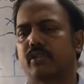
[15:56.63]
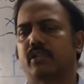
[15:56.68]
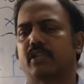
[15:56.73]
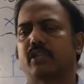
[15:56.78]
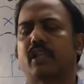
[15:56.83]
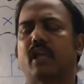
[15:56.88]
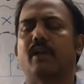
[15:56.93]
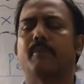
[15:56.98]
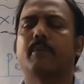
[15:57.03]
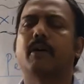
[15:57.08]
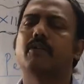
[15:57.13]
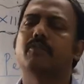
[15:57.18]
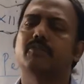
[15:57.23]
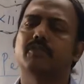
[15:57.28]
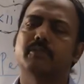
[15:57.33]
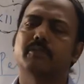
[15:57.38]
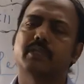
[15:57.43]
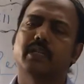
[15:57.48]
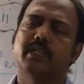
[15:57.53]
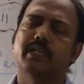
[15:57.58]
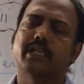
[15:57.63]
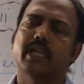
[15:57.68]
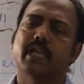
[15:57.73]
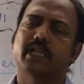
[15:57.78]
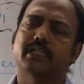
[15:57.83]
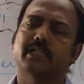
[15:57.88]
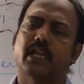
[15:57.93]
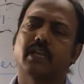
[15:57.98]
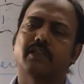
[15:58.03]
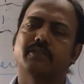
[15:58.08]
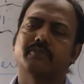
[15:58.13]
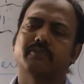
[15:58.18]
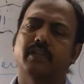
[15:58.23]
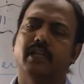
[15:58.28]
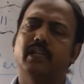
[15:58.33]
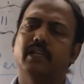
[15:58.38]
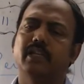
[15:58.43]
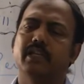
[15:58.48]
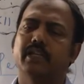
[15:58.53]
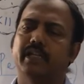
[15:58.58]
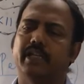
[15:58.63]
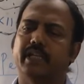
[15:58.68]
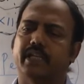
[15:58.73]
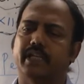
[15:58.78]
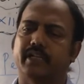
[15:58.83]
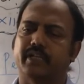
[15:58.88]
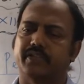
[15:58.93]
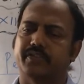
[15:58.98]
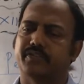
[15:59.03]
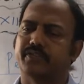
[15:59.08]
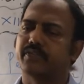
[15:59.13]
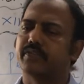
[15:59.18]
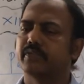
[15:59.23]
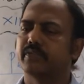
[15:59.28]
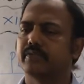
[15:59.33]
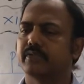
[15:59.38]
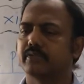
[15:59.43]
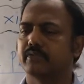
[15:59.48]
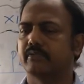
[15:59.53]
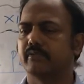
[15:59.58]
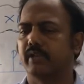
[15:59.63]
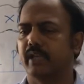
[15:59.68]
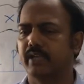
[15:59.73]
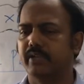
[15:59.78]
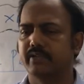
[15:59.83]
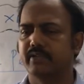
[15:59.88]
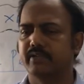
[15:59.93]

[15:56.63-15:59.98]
the amount of the reactant will decrease, right?